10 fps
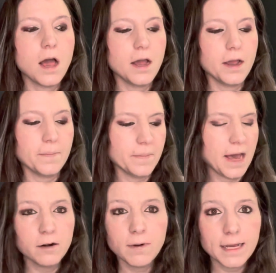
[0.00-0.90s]
Um, I
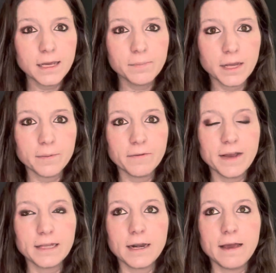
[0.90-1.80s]
don't know why I keep bringing up the
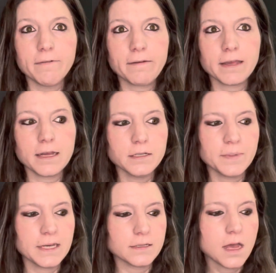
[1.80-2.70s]
fact that I have five kids
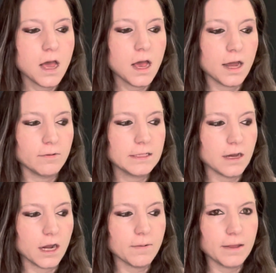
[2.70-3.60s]
because I don't really
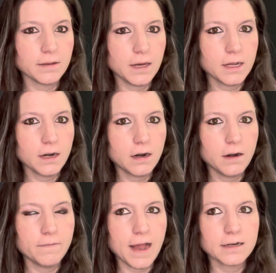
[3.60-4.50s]
talk about them on here.
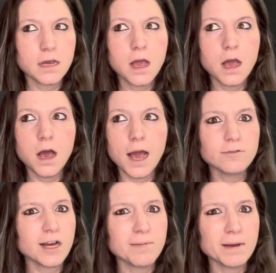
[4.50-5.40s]
In fact, I don't
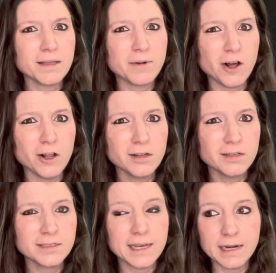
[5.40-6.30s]
talk about them at all
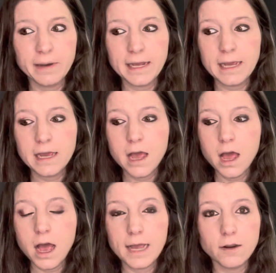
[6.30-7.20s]
to anybody.
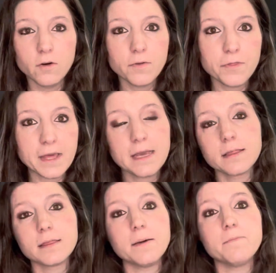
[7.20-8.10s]
I don't
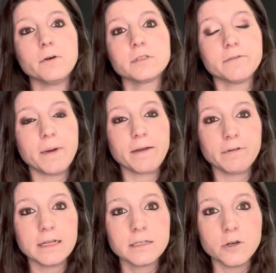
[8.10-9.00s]
think that most of my
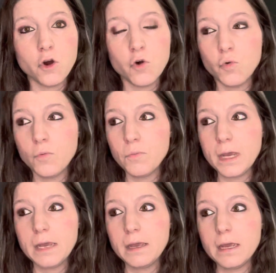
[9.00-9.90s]
friends know
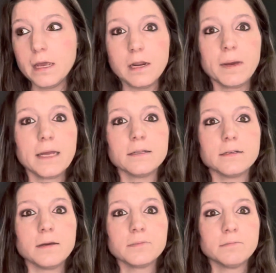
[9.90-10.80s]
any of my kids'
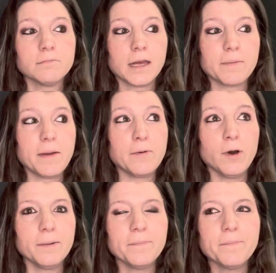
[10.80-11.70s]
names. Like maybe
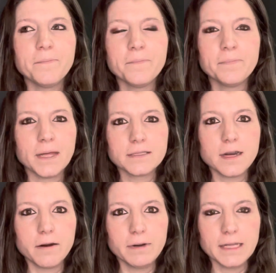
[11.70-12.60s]
one. That's
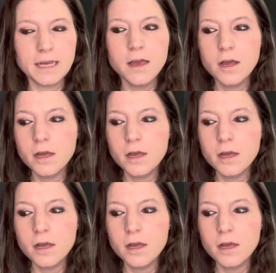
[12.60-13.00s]
not really,